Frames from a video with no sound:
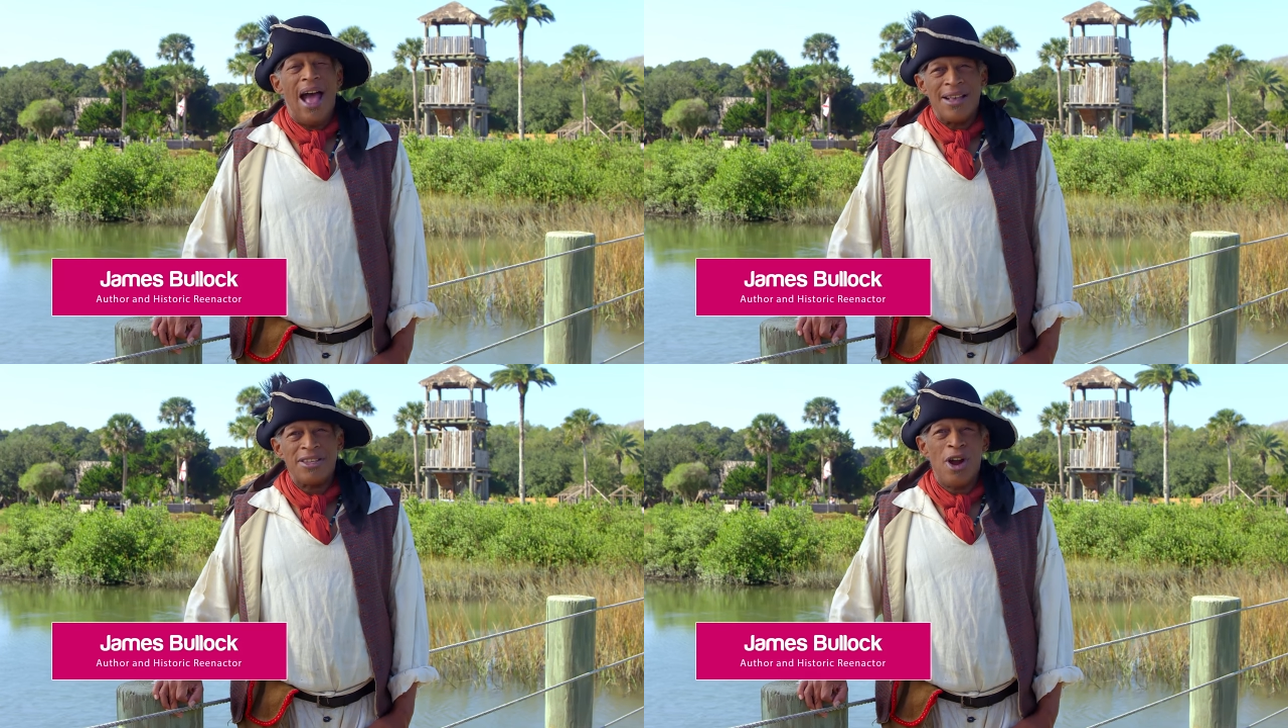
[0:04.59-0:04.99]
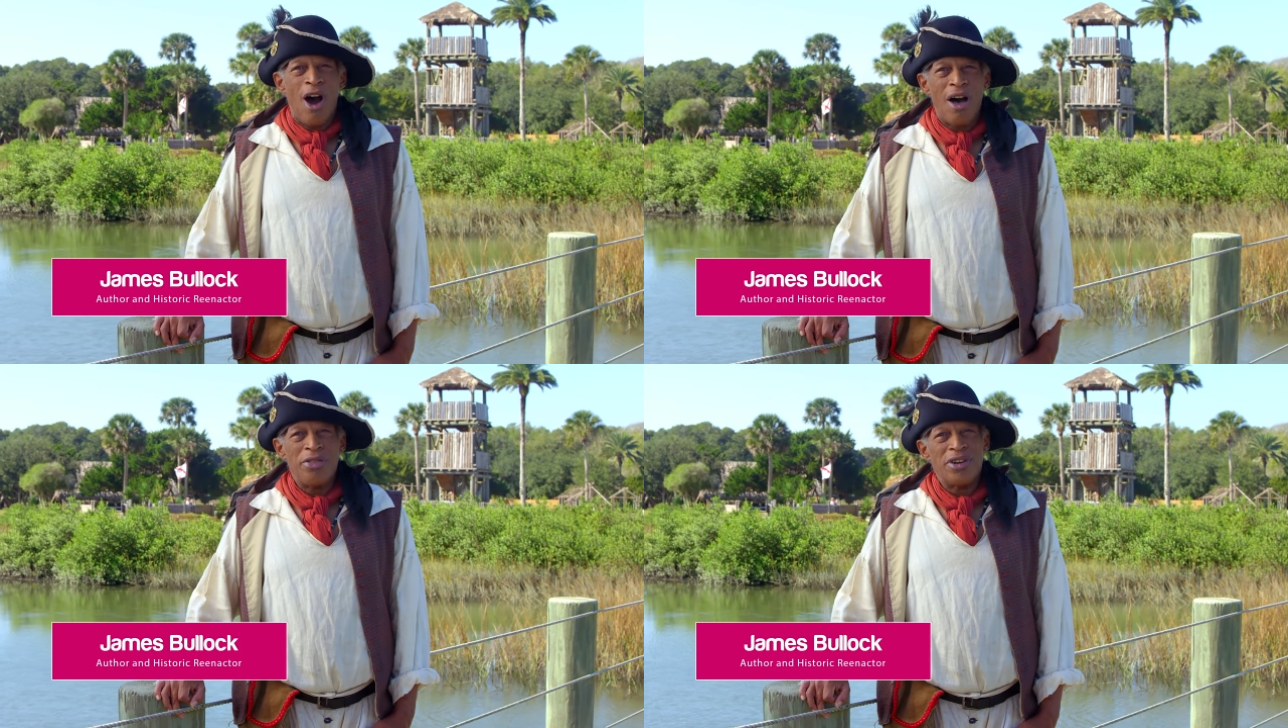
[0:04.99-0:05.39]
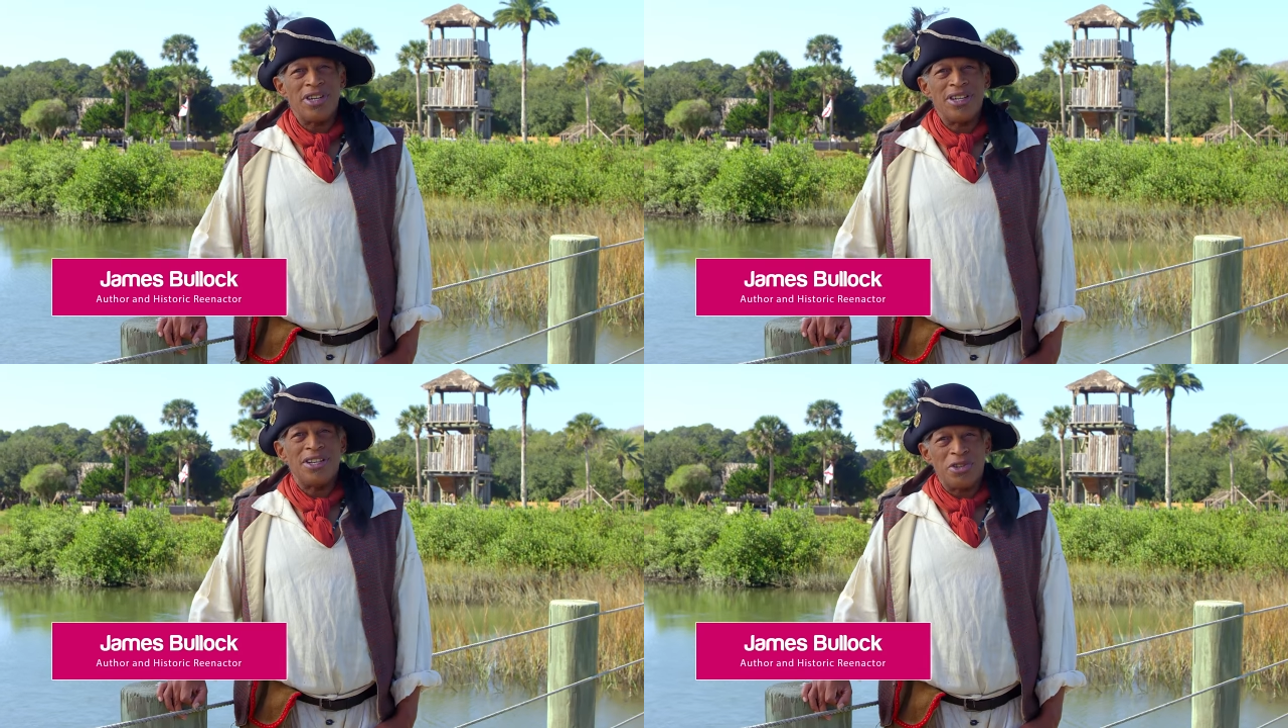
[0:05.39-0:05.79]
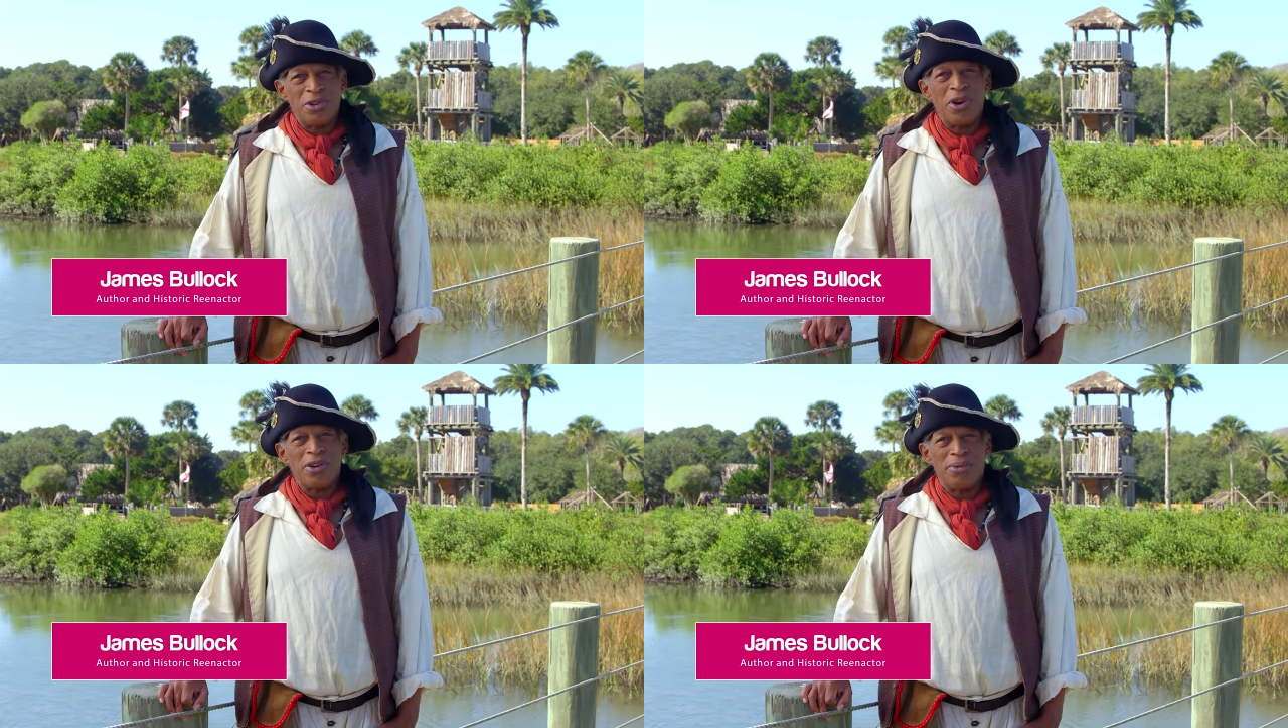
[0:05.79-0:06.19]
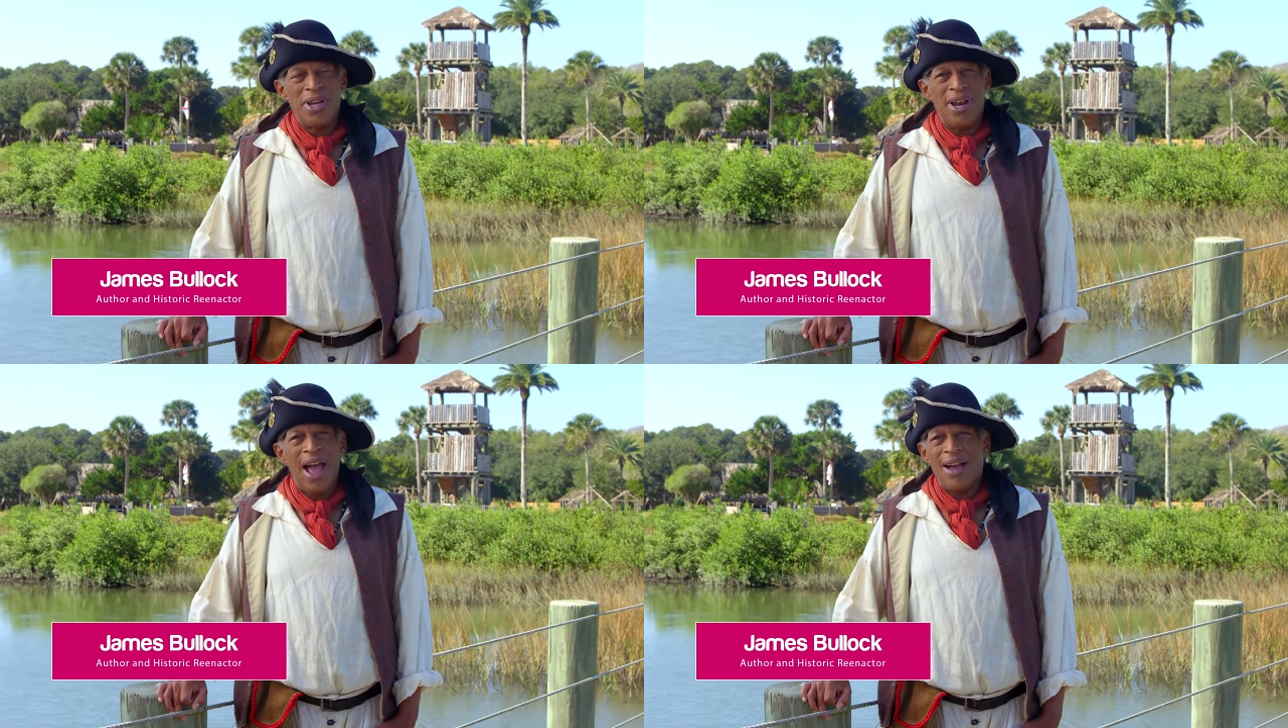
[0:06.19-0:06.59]
As an author and historic
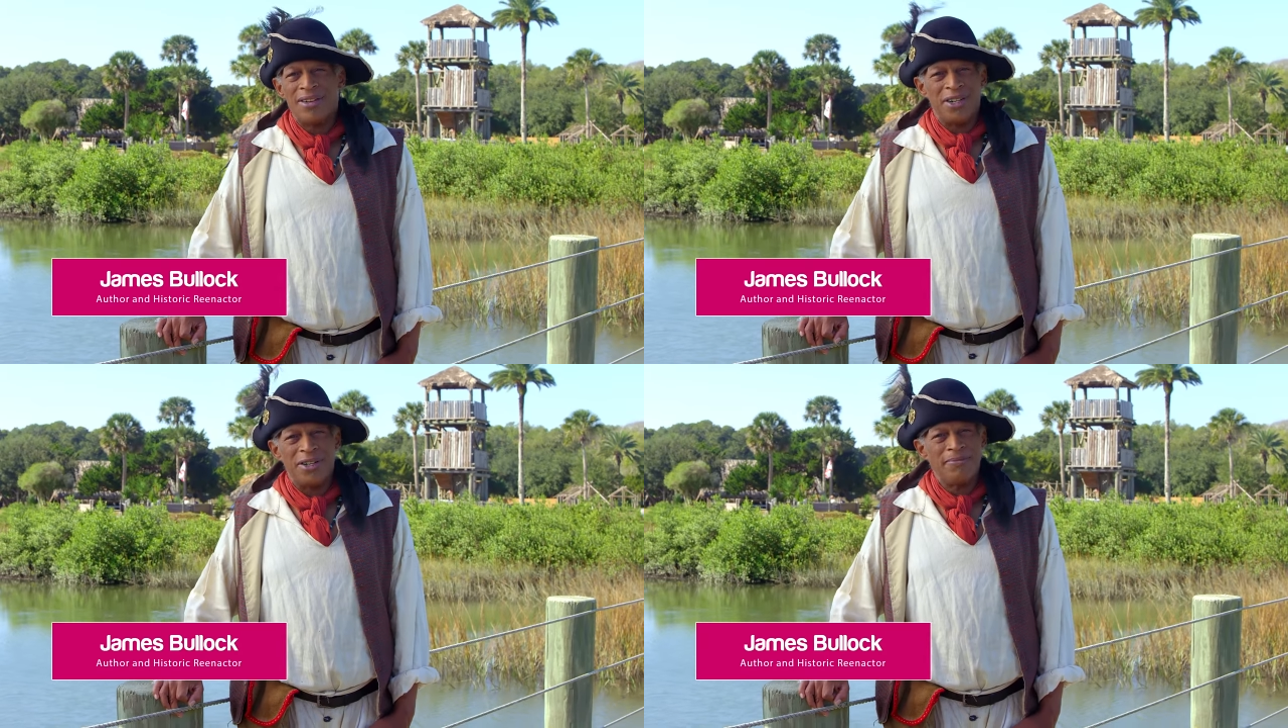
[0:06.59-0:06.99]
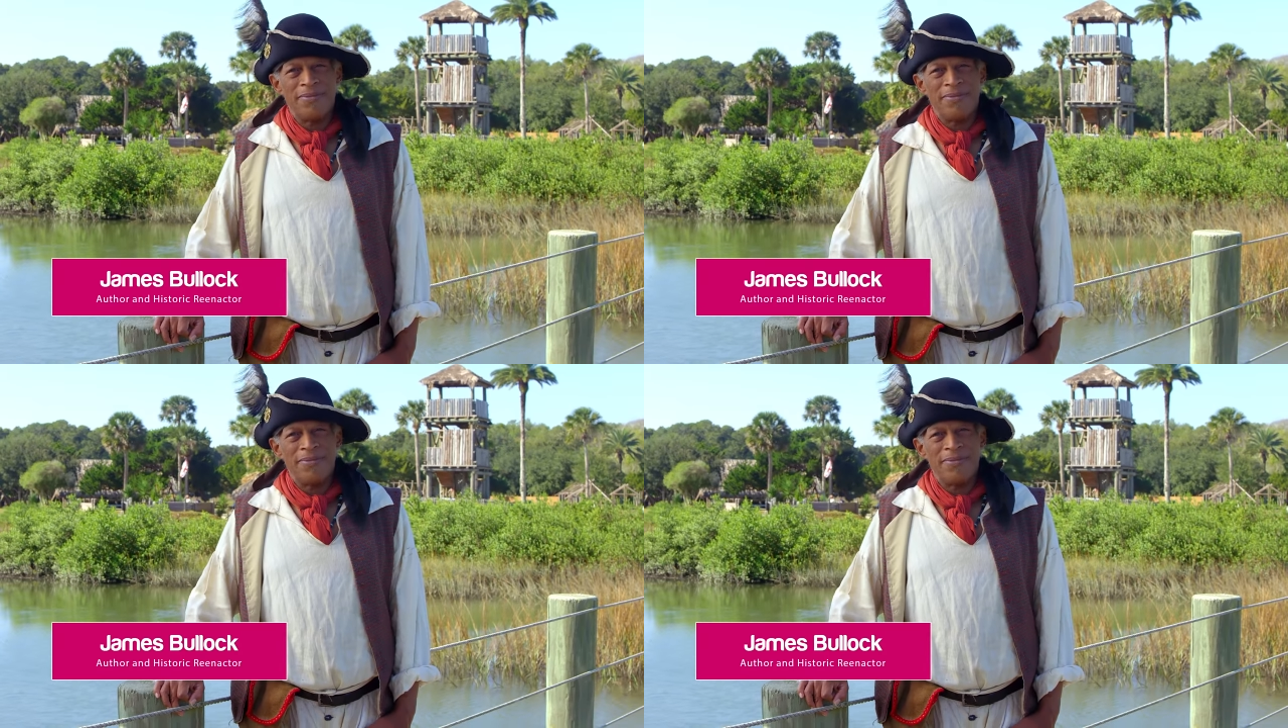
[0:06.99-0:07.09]
reenactor,